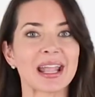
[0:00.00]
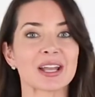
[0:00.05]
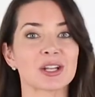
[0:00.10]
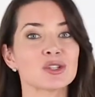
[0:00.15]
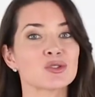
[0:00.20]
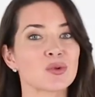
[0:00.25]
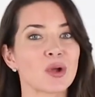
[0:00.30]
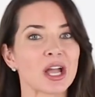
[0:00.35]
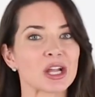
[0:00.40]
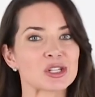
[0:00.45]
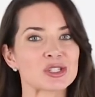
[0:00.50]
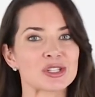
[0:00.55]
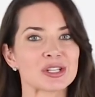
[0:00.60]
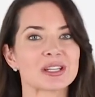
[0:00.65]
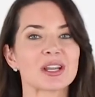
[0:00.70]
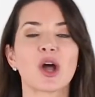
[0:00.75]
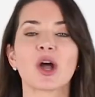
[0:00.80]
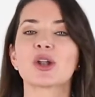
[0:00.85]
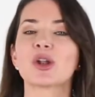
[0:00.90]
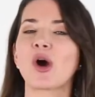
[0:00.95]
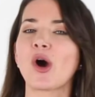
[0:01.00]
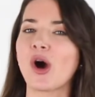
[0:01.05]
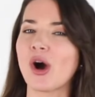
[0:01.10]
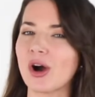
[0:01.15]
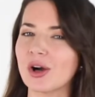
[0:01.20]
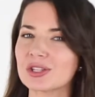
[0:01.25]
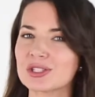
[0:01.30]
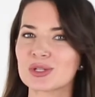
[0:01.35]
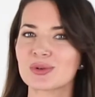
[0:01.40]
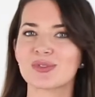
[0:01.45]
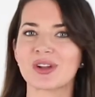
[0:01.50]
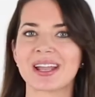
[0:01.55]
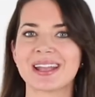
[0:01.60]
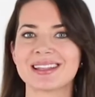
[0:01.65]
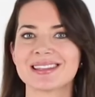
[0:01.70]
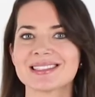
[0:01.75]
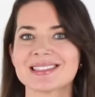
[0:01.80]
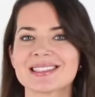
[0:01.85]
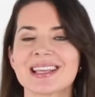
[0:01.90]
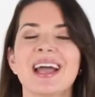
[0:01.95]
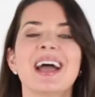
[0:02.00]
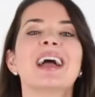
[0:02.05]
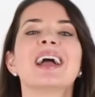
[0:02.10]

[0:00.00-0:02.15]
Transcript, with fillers: and traction on all terrains,